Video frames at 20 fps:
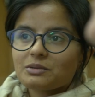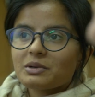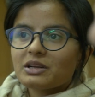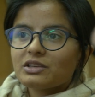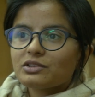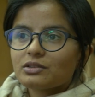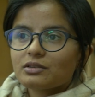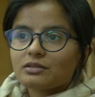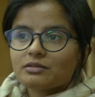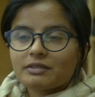a
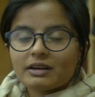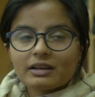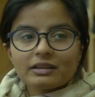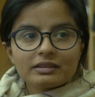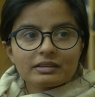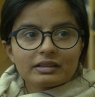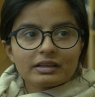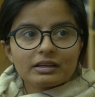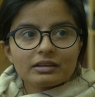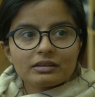major
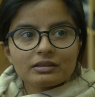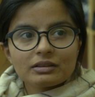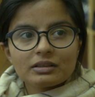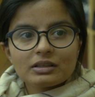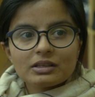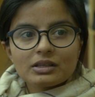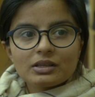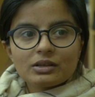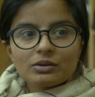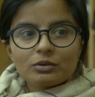event, then
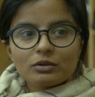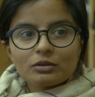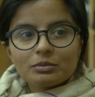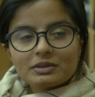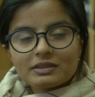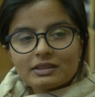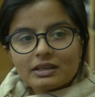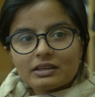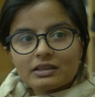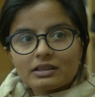we'll be
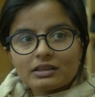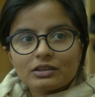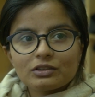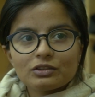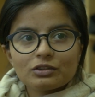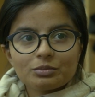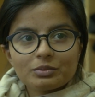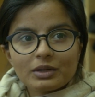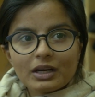sending it to